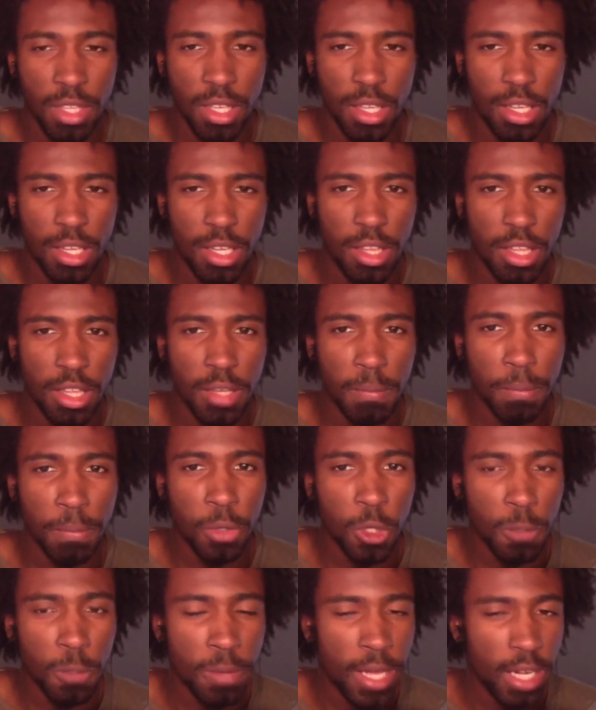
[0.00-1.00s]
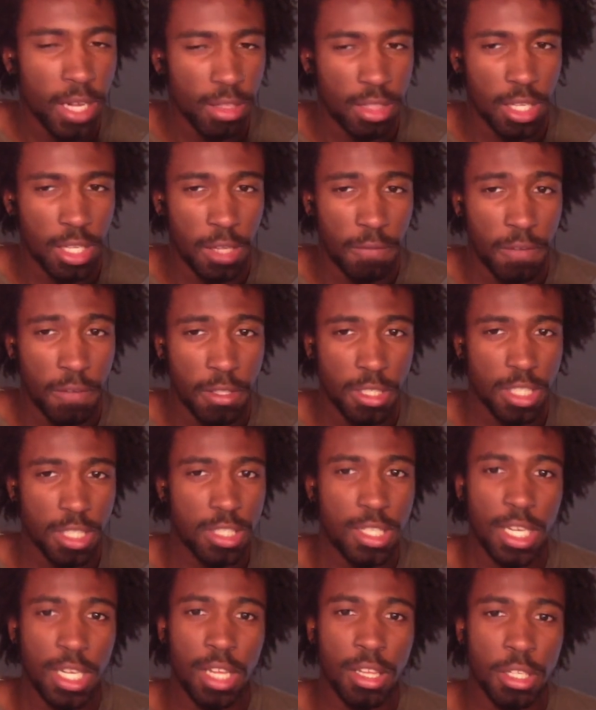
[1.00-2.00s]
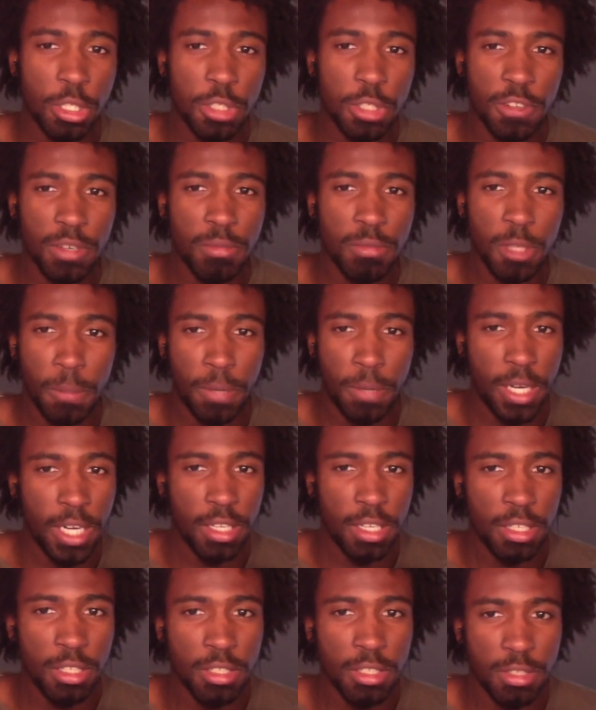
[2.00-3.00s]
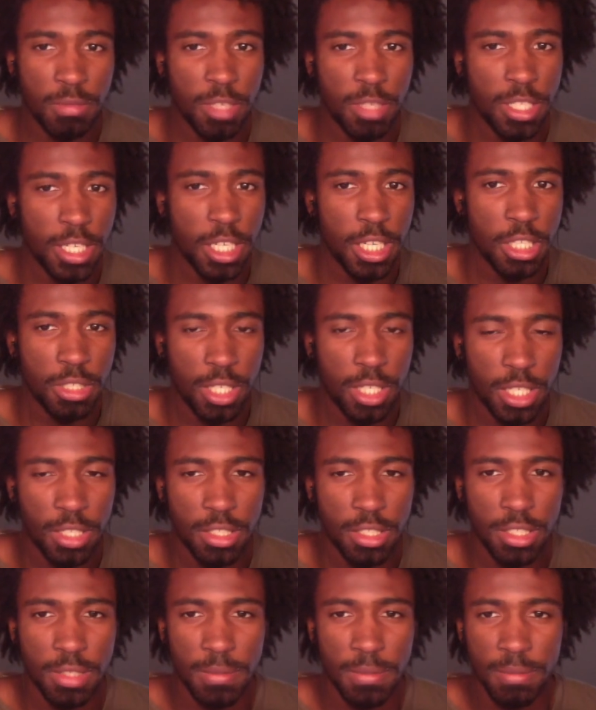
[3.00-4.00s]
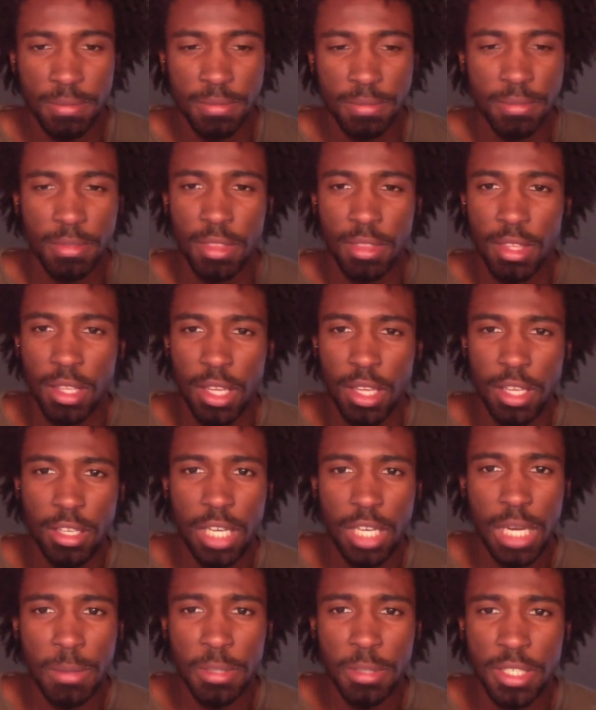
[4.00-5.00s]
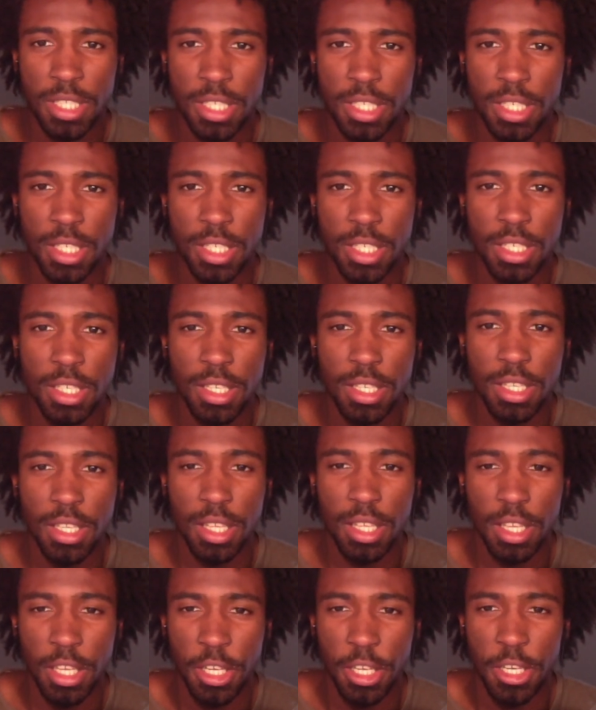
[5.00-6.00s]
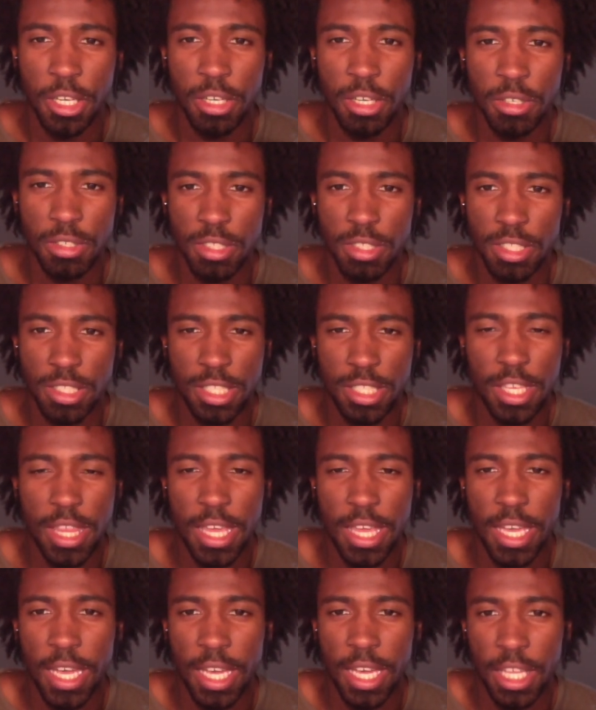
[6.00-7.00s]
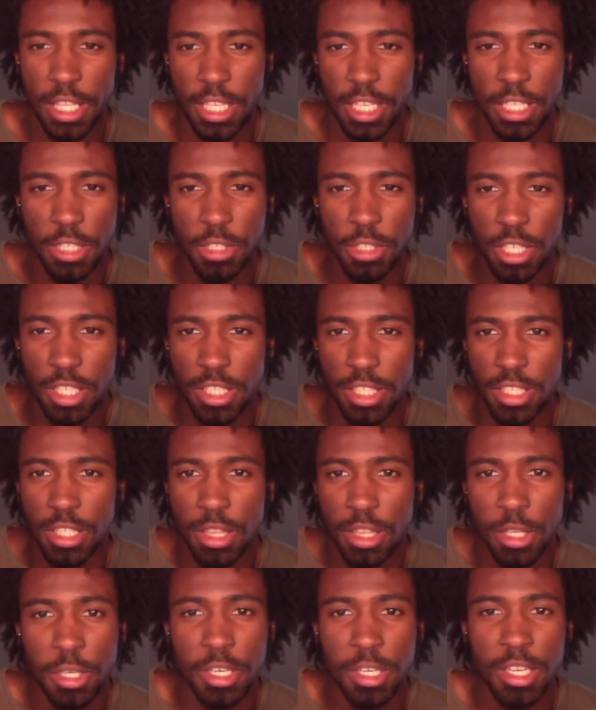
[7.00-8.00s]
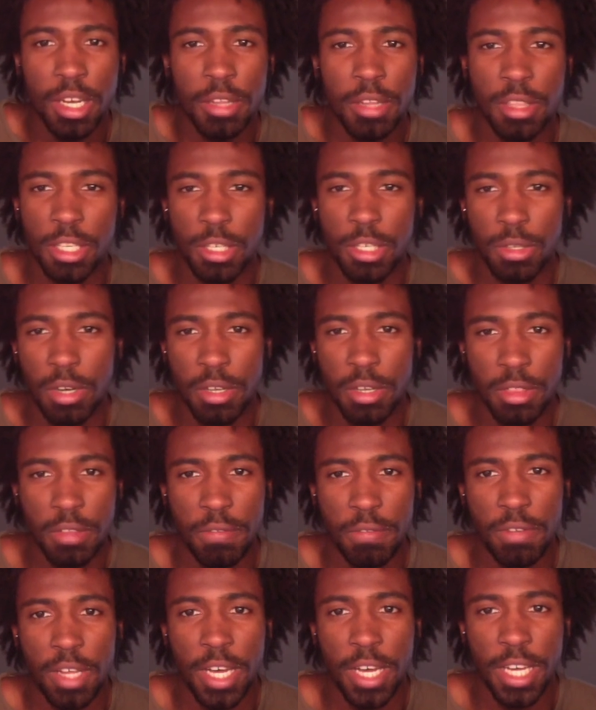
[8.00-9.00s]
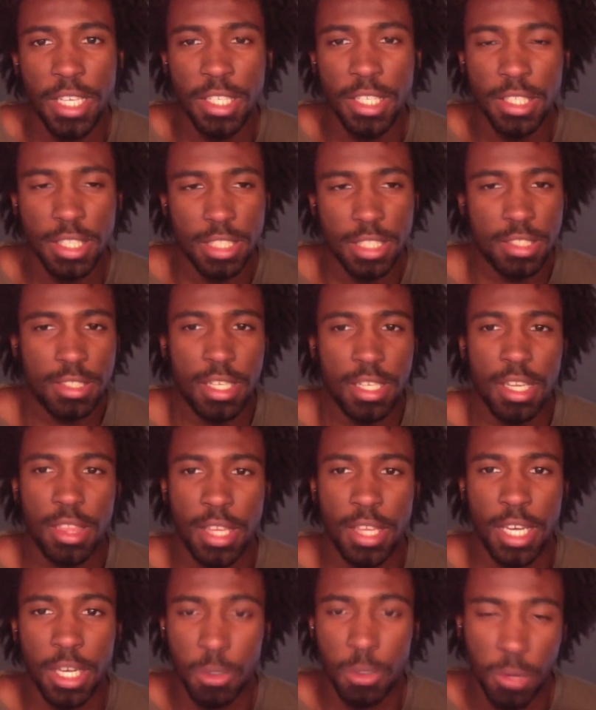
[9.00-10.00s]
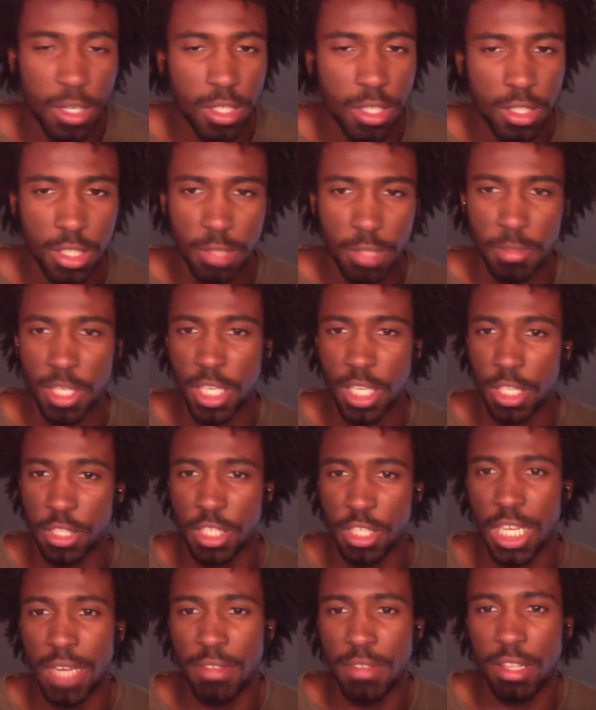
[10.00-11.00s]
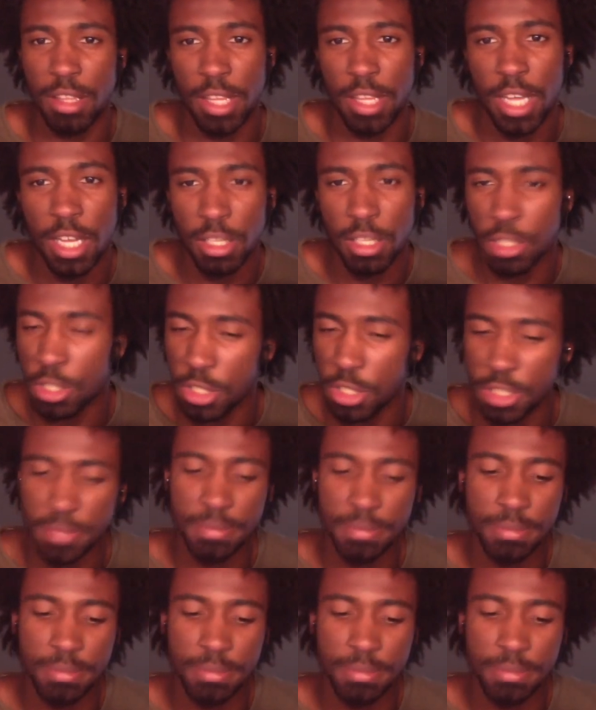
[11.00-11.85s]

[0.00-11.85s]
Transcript: and then pull back that physics knowledge from your patterns and your dendrites and you're able to, you know, say that guy tell you you can learn it on the on the fly just like that quickly because you had the knowledge.